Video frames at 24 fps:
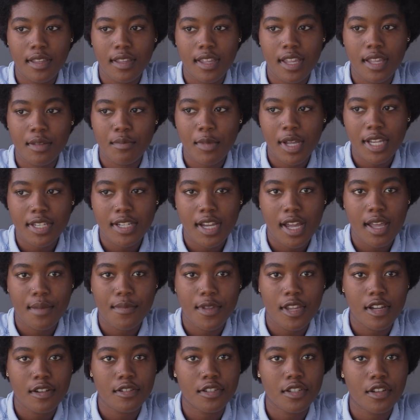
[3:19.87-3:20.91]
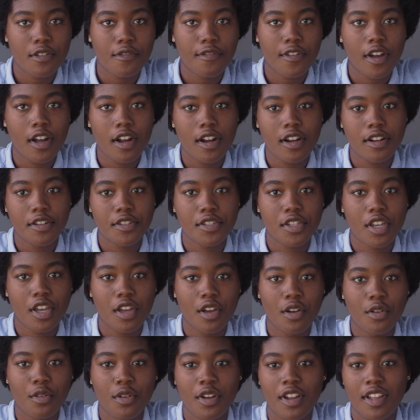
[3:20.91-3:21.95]
in my time here so far.
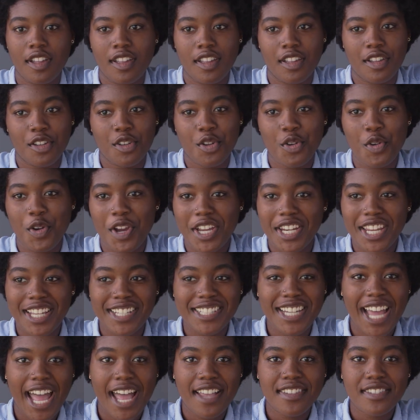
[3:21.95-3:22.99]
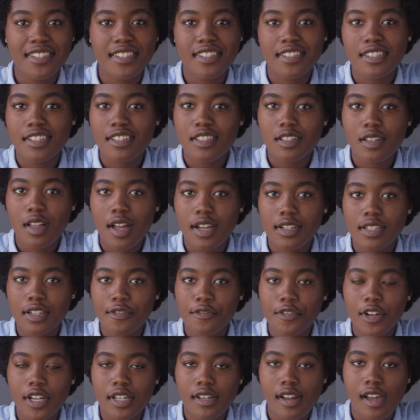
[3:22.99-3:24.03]
So creating tasks is a lot
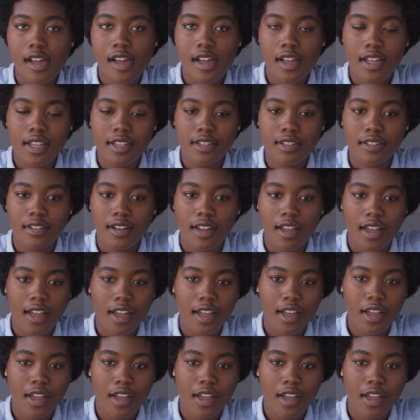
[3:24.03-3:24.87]
different on